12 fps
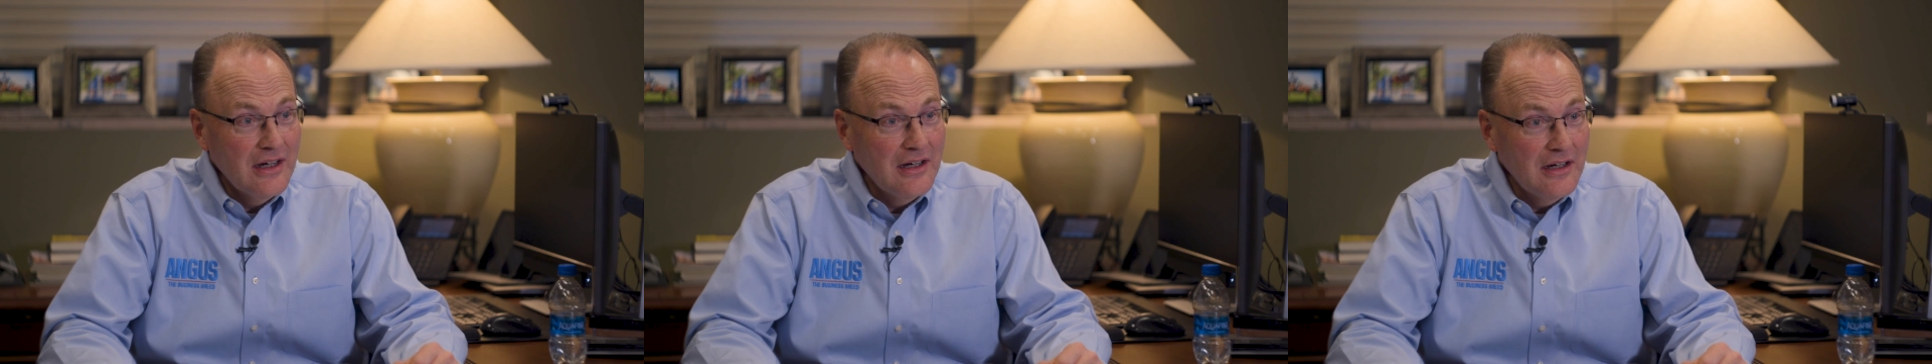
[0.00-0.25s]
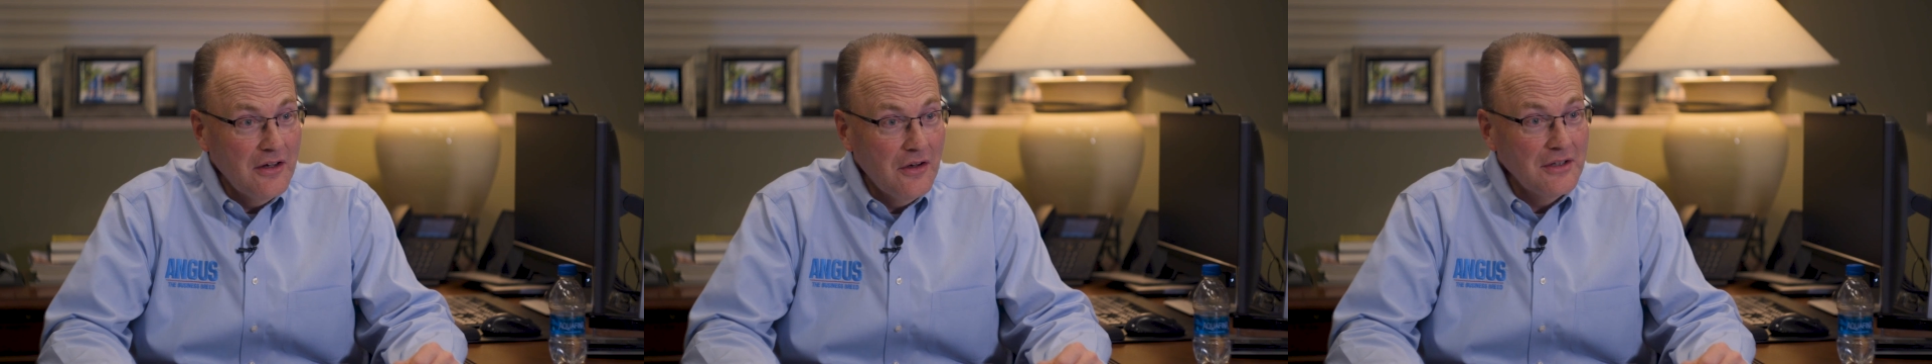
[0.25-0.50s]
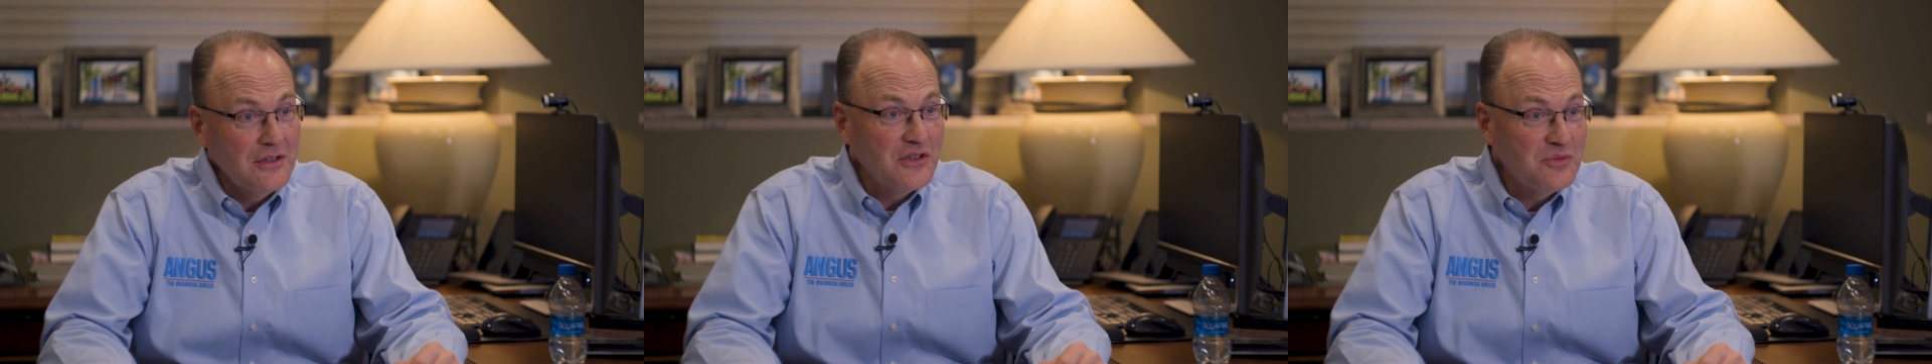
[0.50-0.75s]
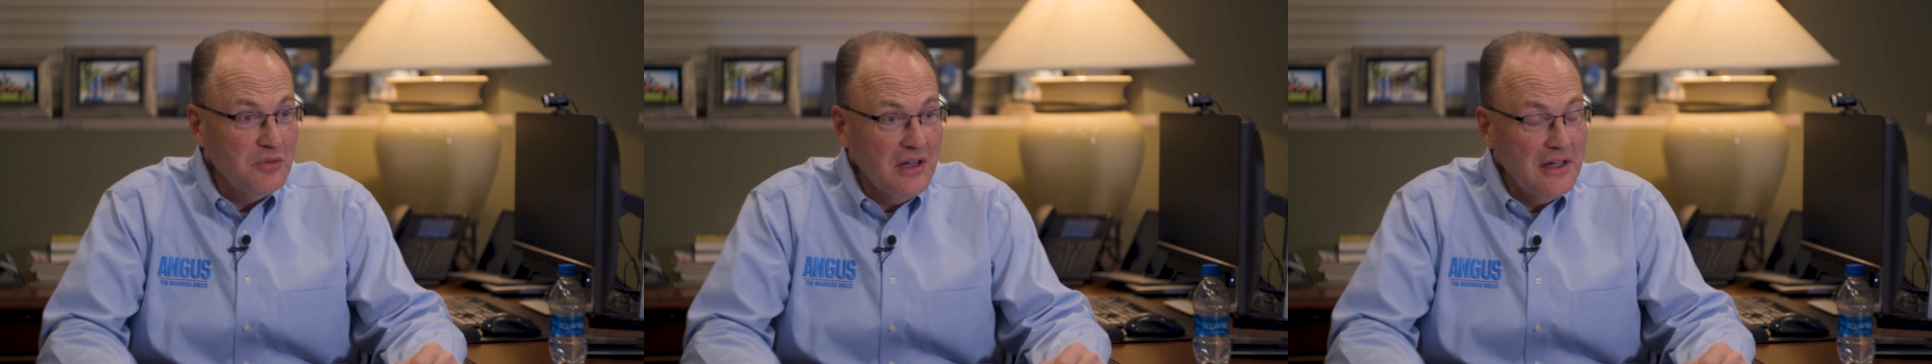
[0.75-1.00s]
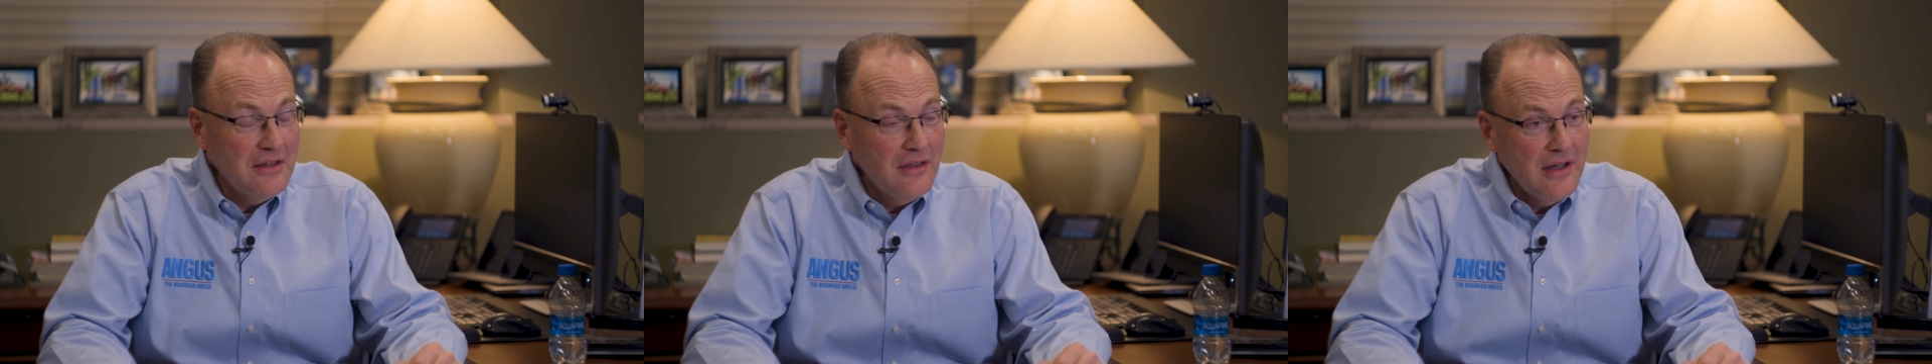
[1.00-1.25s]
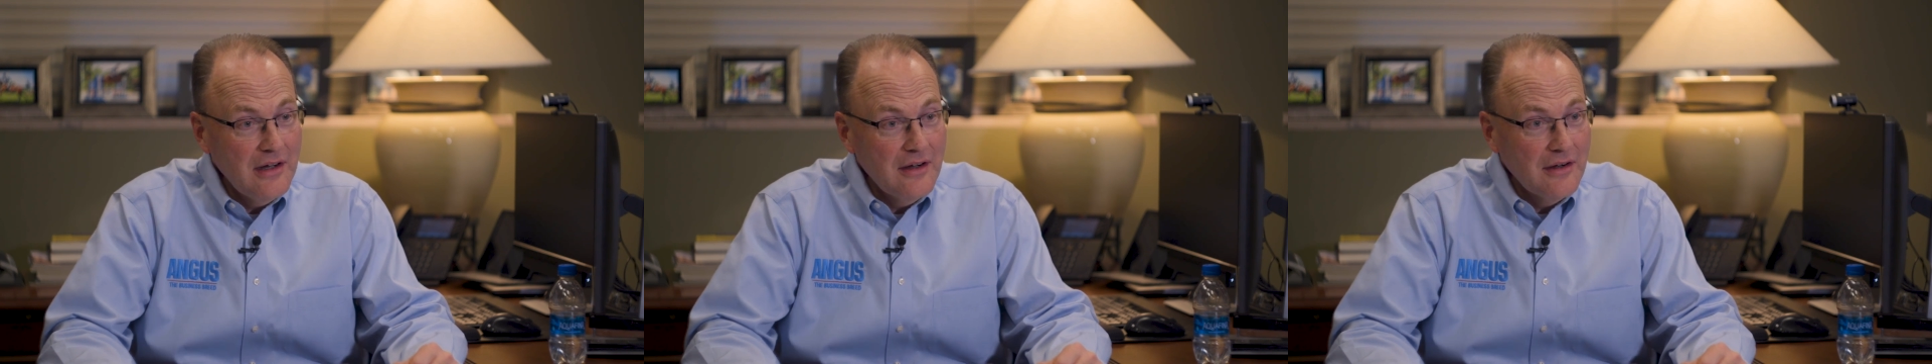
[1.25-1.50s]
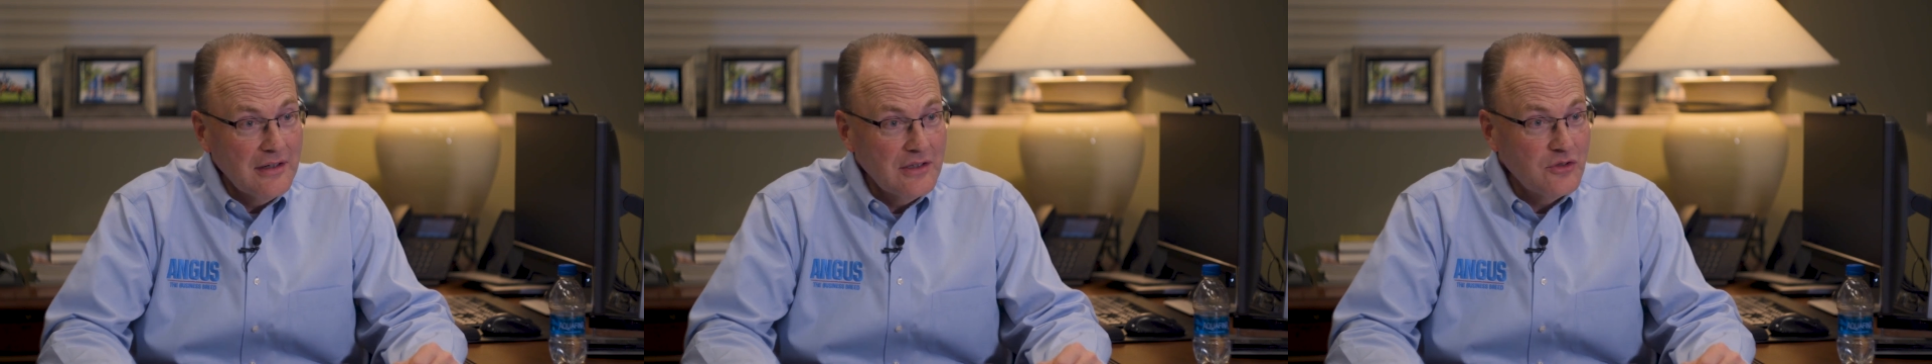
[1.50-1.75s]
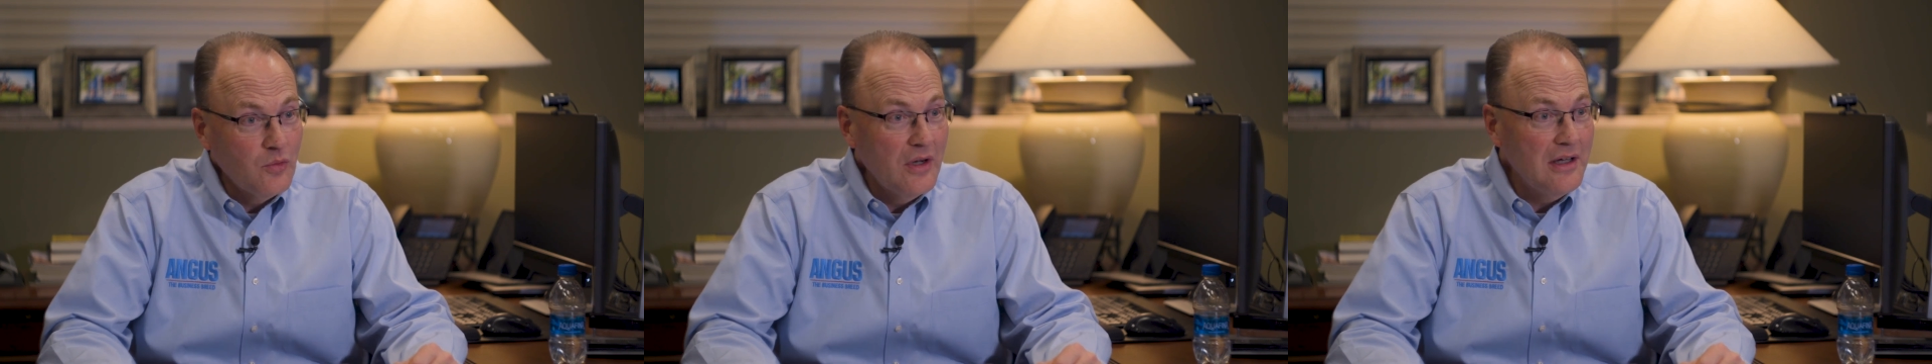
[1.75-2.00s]
on display there. And
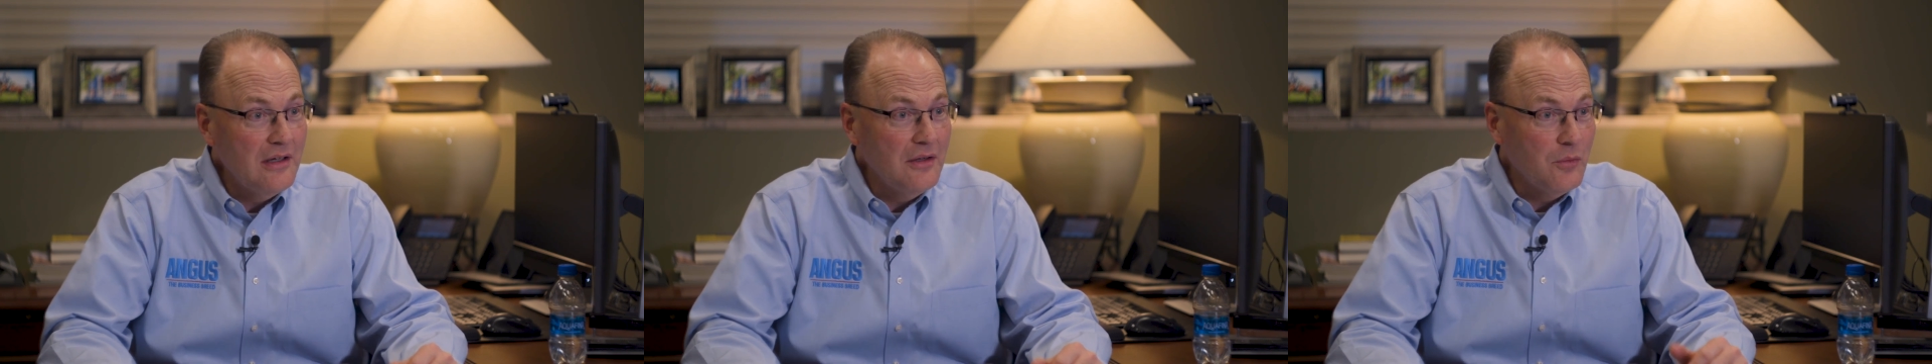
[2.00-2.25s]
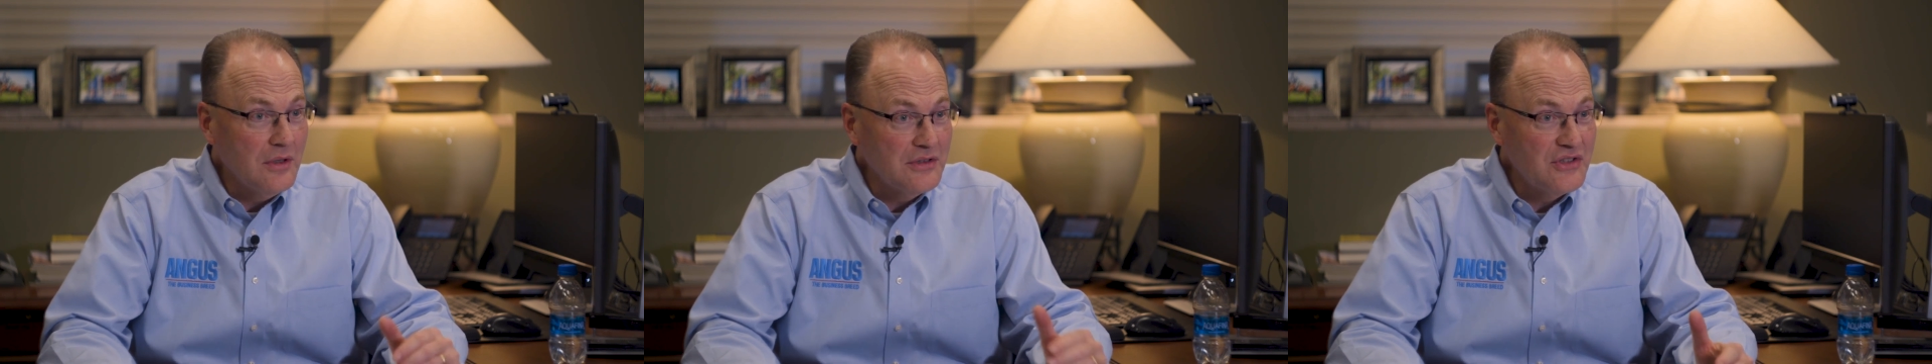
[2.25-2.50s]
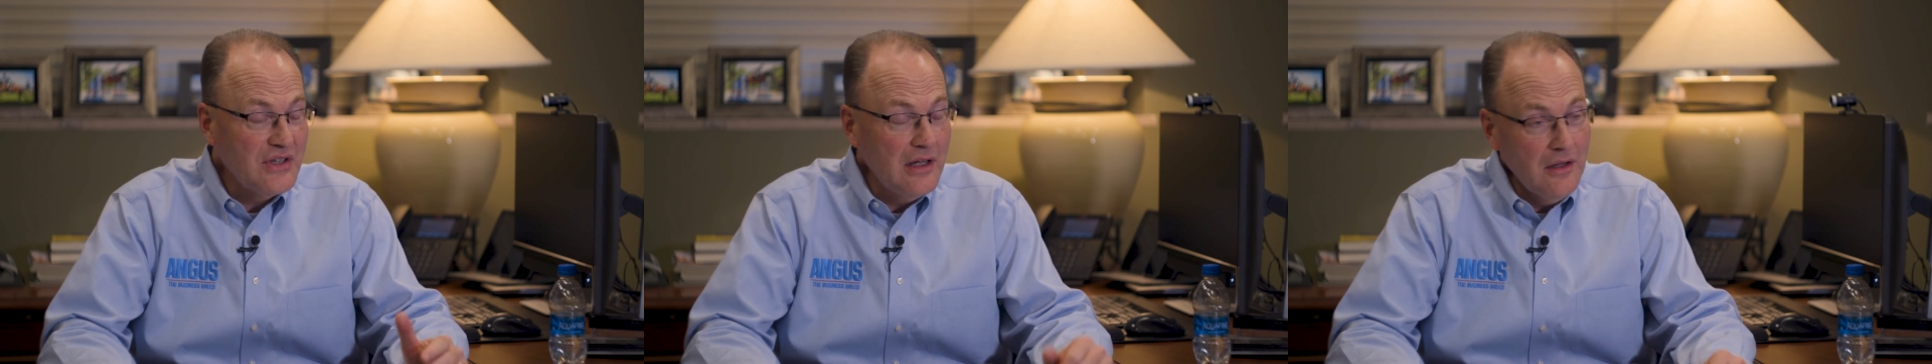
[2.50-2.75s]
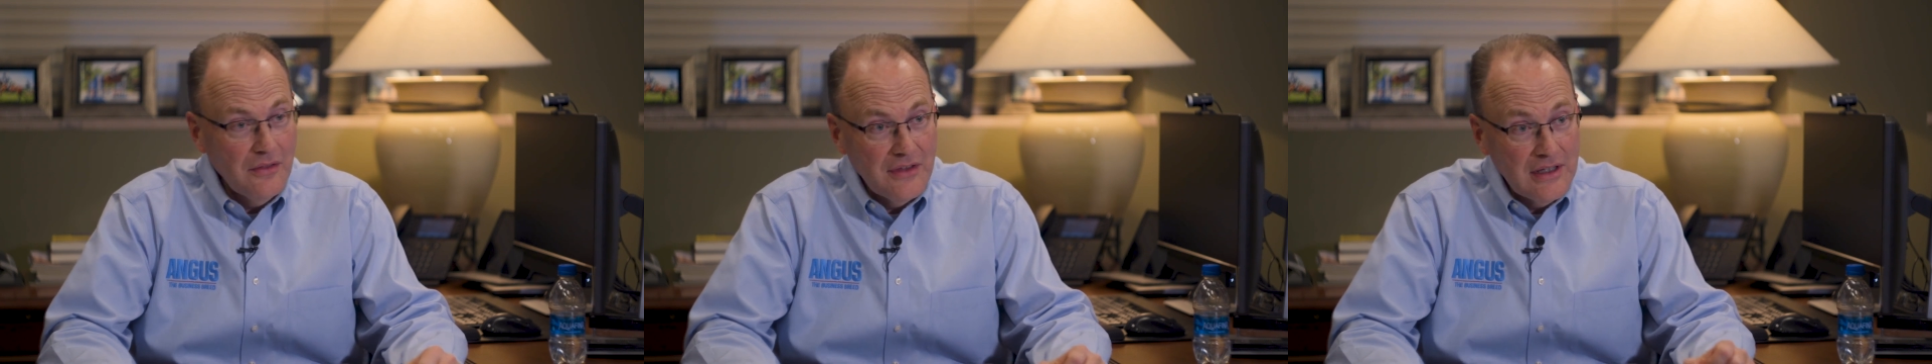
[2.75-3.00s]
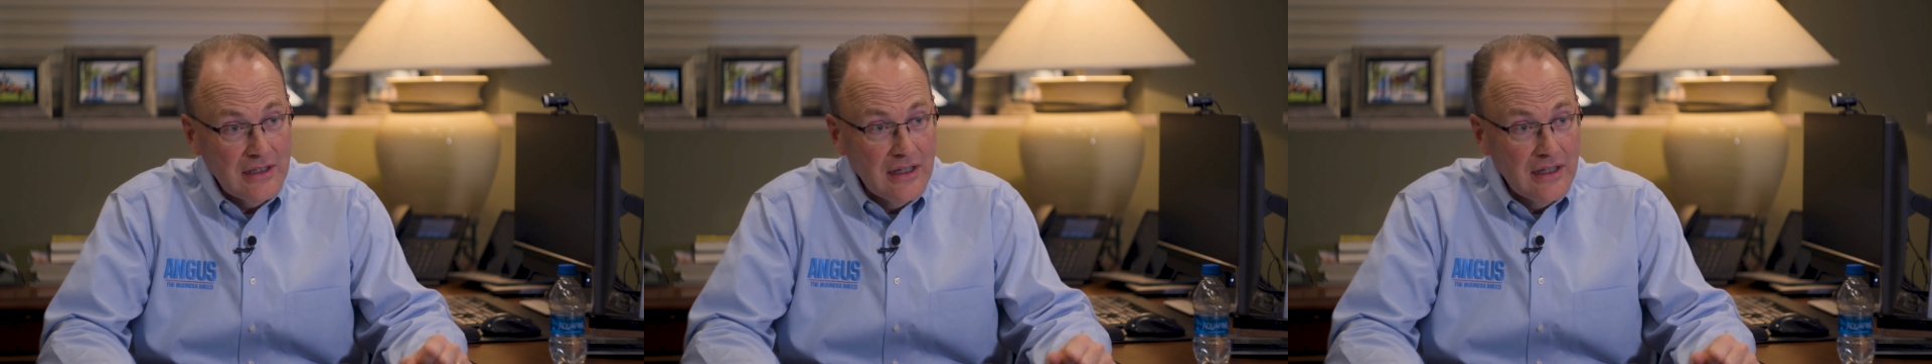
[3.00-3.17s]
as well, we'll sell the